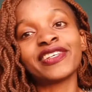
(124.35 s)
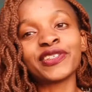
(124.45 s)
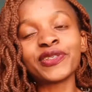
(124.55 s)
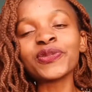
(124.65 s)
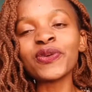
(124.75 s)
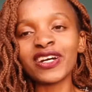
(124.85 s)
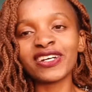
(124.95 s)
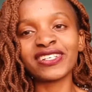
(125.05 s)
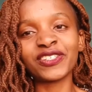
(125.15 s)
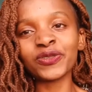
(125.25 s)

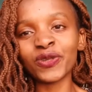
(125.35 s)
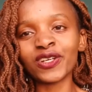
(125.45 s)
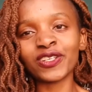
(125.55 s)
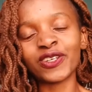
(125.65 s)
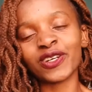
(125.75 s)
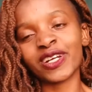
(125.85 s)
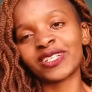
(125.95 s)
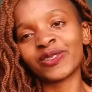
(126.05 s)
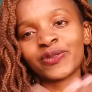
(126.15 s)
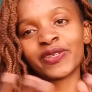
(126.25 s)

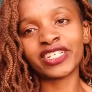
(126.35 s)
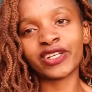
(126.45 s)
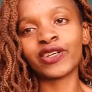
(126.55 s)
to wish